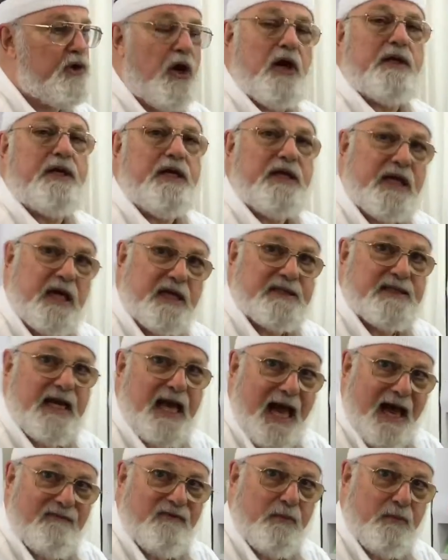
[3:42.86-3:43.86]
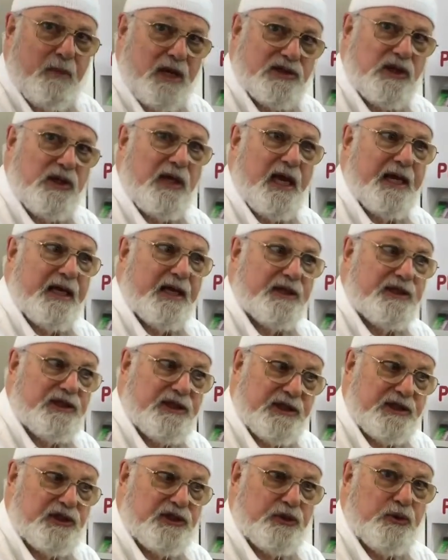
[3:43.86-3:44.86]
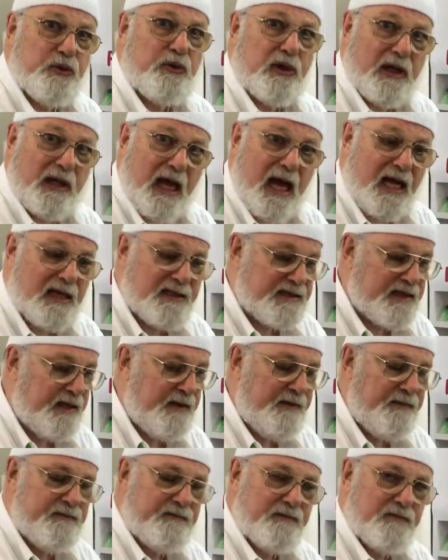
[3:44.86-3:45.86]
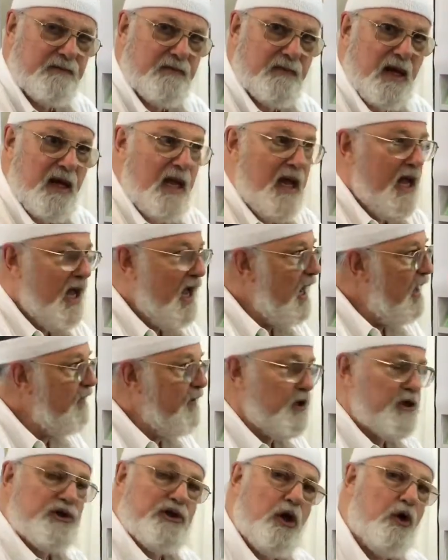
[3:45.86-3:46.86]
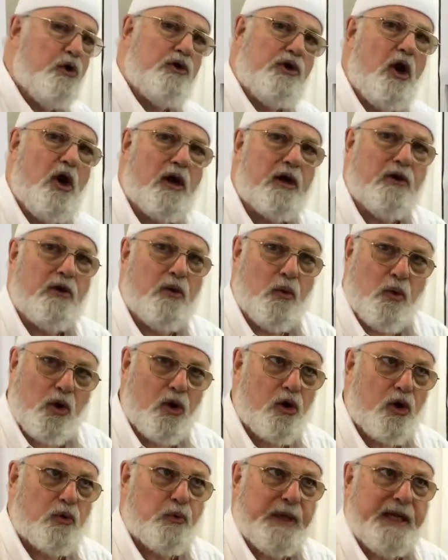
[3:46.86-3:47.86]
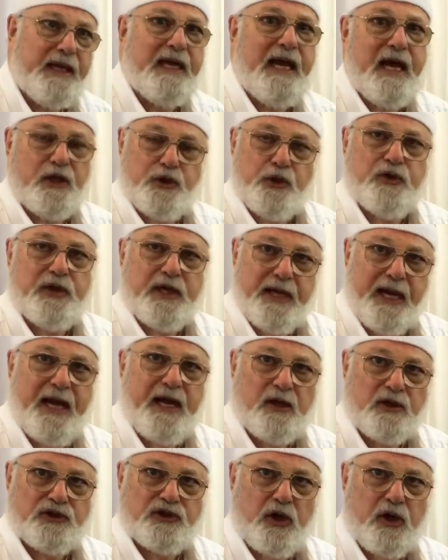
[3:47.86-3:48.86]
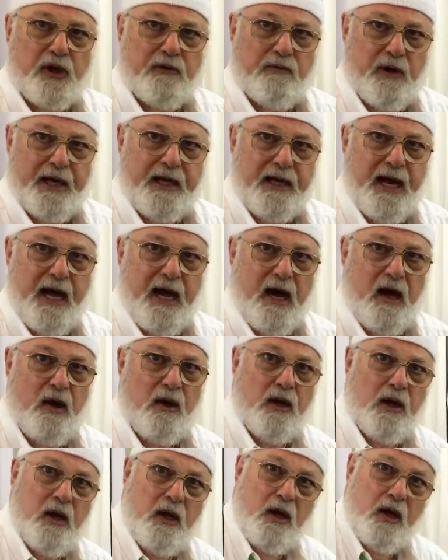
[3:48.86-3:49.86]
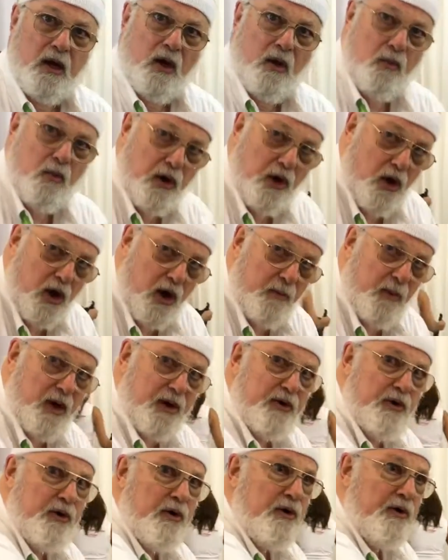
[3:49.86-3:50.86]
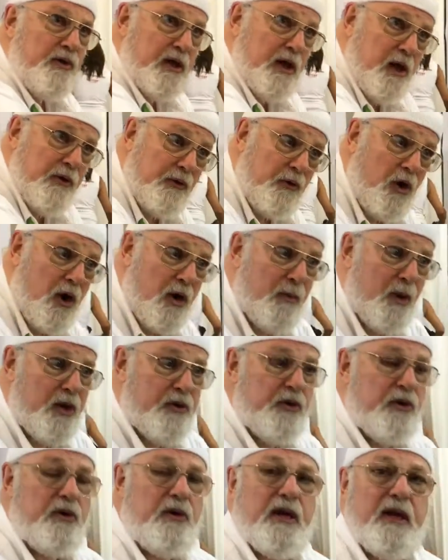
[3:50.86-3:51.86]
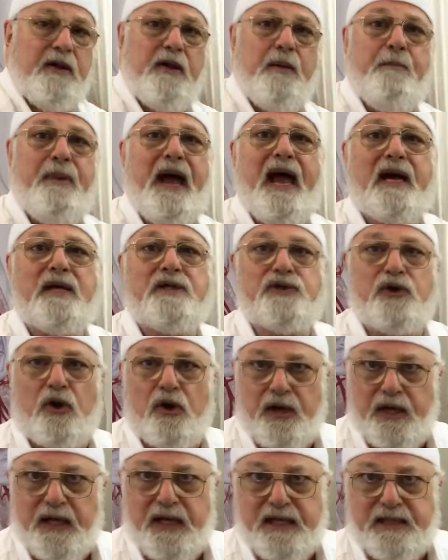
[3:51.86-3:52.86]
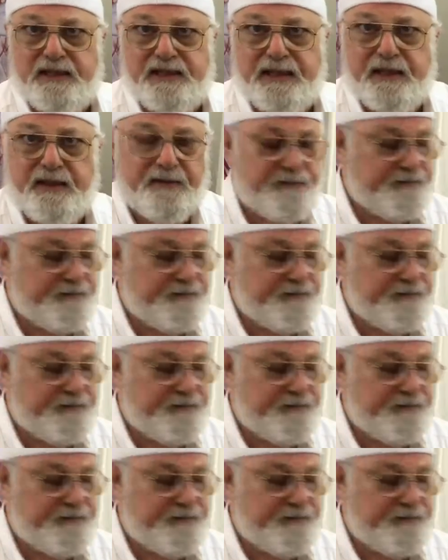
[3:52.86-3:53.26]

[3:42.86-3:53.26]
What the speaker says: dog that doesn't have a muzzle, like a Shih Tzu or a Lhasa. And there's no dog in the world we can't do the nails on right now. One arm under, the other arm under, and the backs are easy.